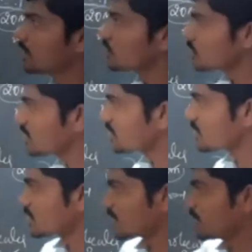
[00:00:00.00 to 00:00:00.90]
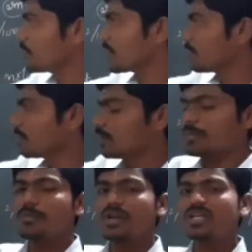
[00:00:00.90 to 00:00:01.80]
So this semi-permeable
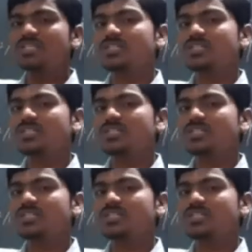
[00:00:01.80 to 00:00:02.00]
membrane is